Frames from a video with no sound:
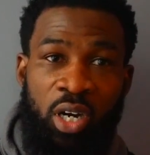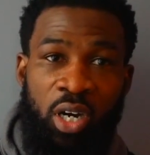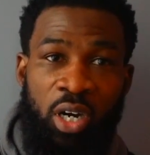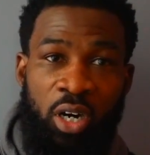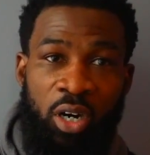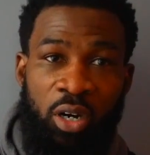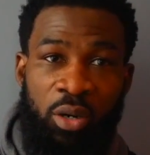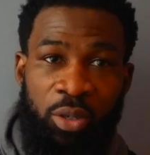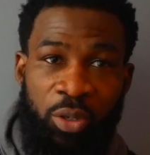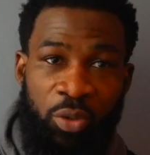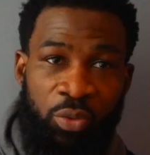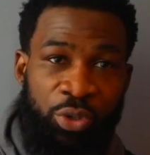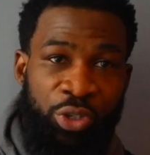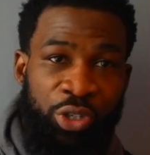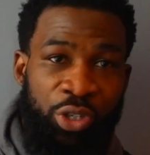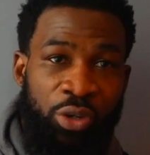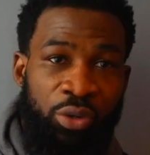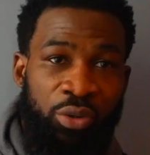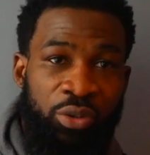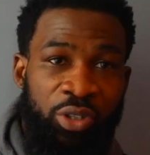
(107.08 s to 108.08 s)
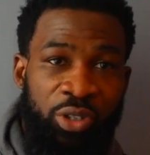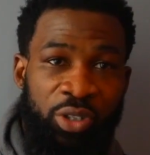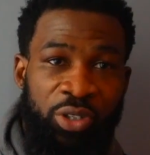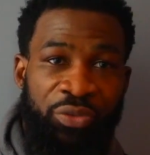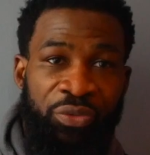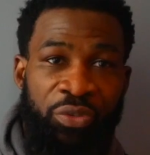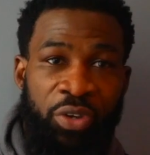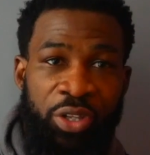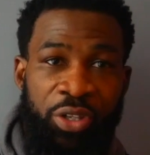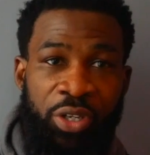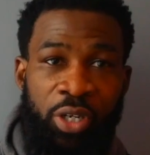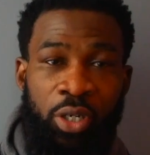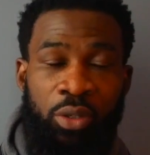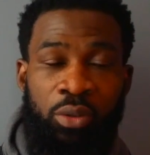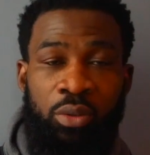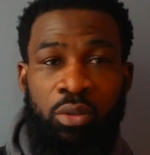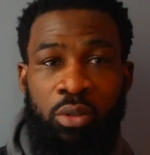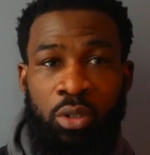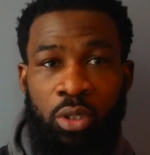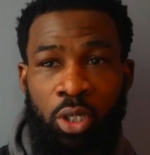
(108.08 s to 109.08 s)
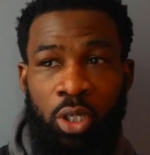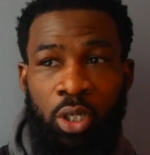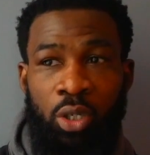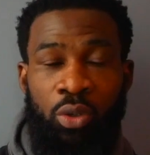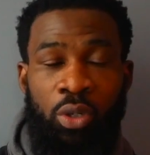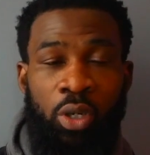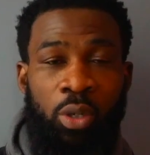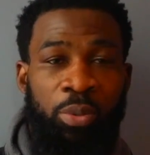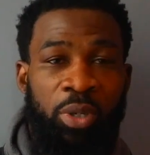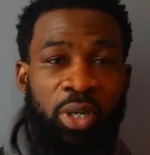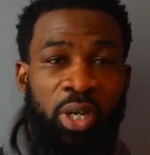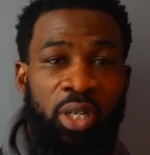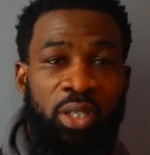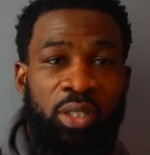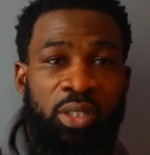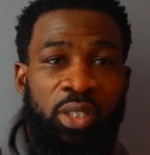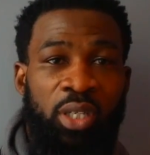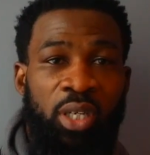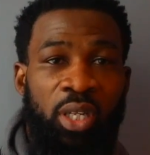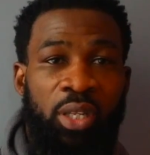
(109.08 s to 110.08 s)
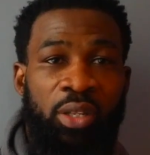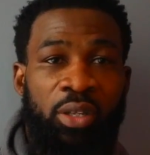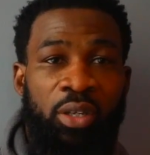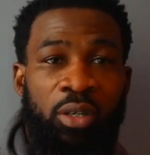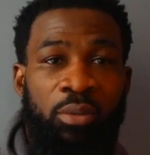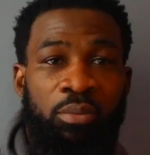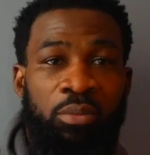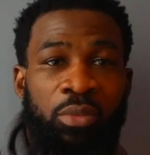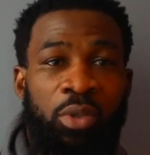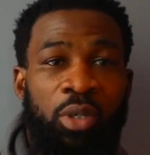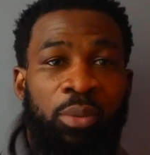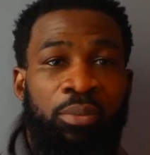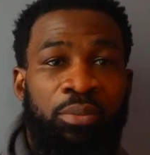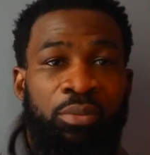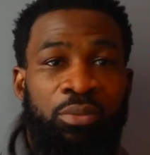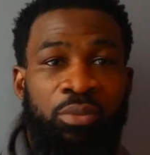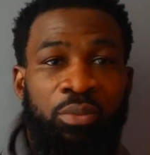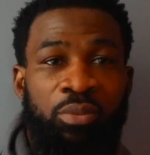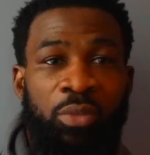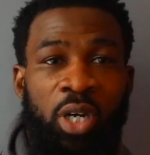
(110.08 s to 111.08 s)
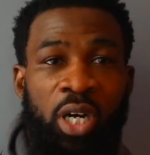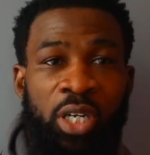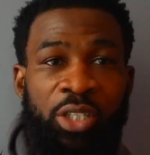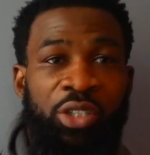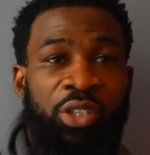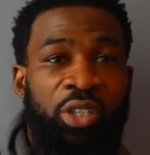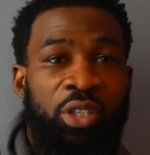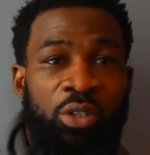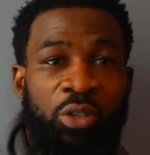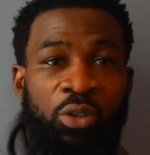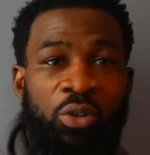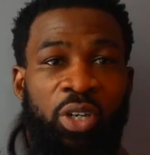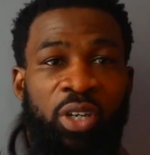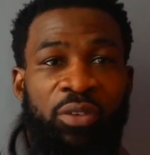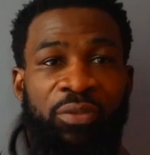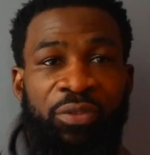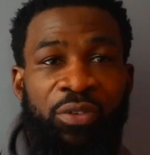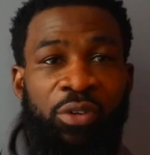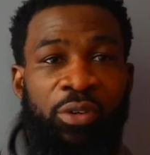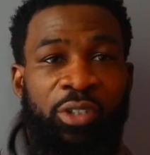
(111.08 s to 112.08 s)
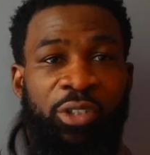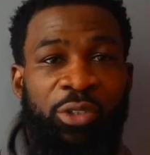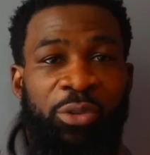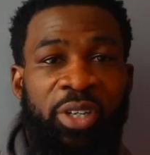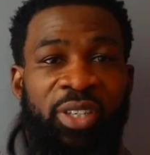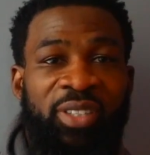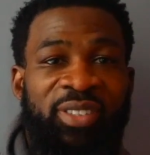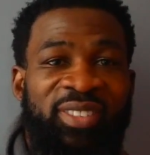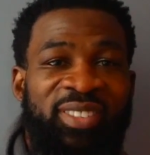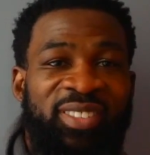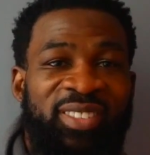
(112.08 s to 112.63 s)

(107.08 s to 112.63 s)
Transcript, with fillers: I'm showing him his video, good opponent, and actually looking forward to it.